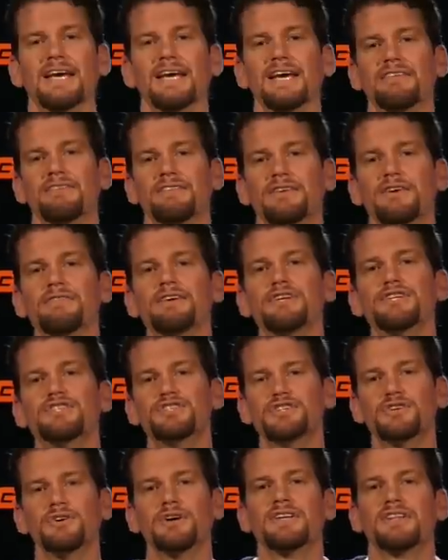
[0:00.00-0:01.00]
If you've
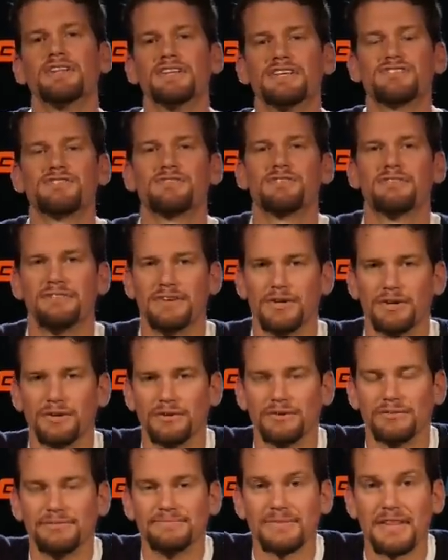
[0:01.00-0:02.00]
enjoyed this
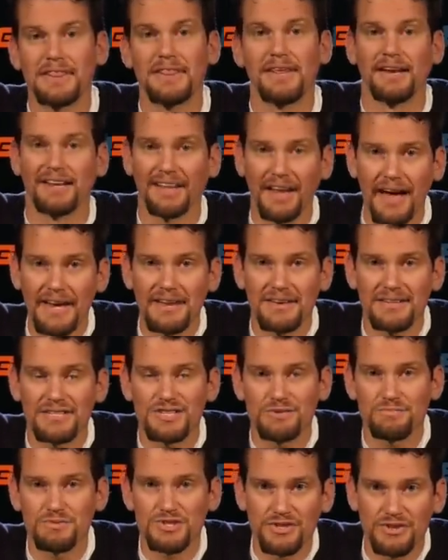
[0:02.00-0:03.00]
review, then like,
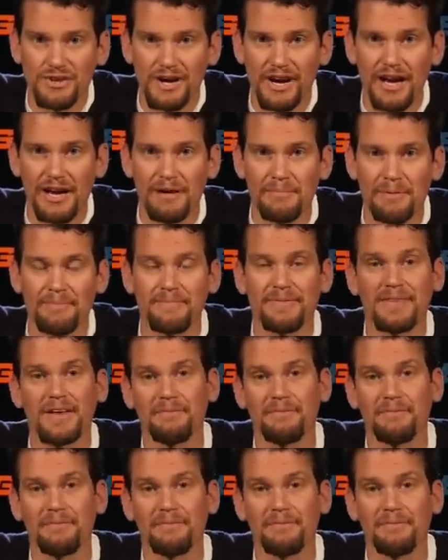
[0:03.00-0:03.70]
subscribe,